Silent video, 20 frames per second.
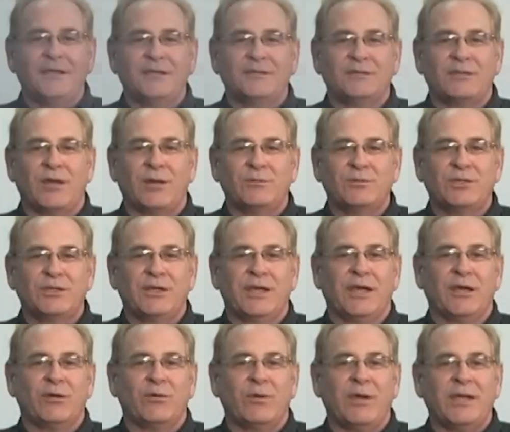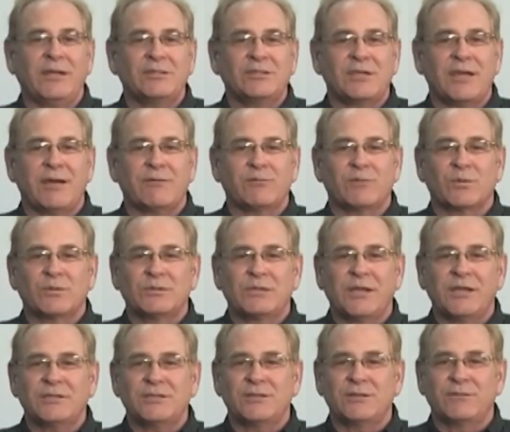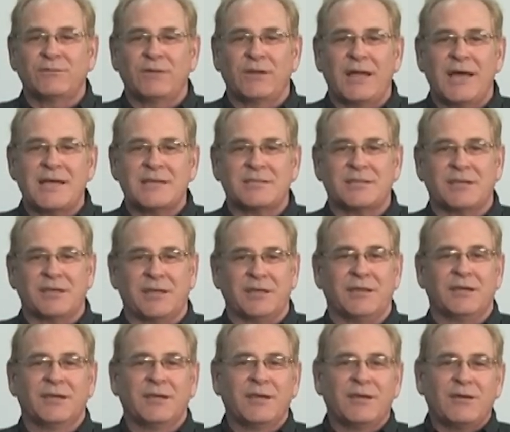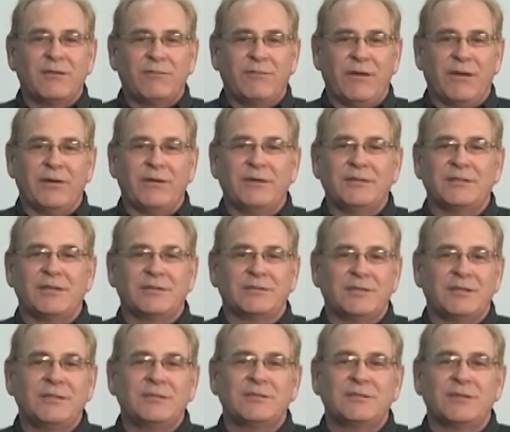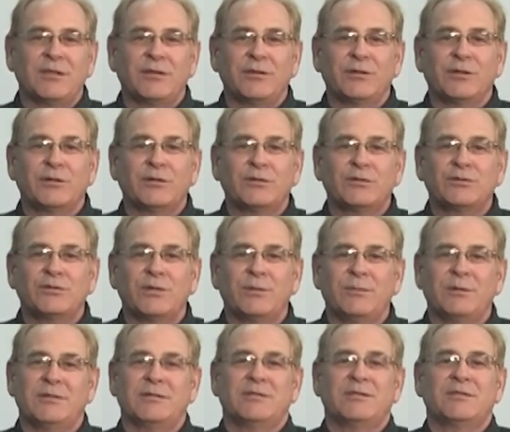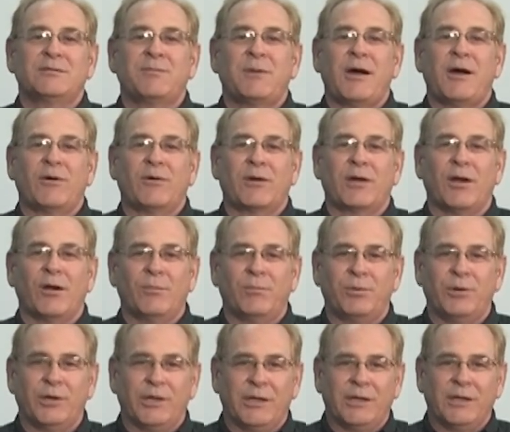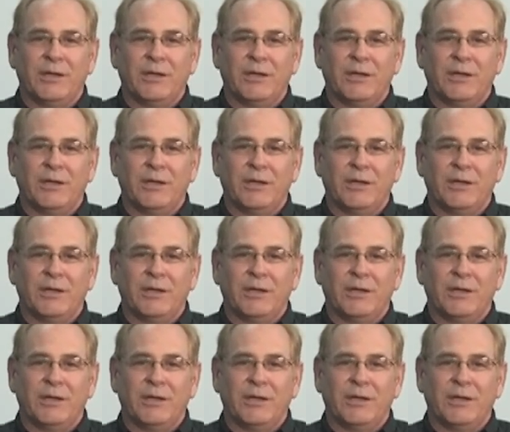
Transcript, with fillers: the assumption that crankshaft rotational velocity varies as each cylinder contributes its power output.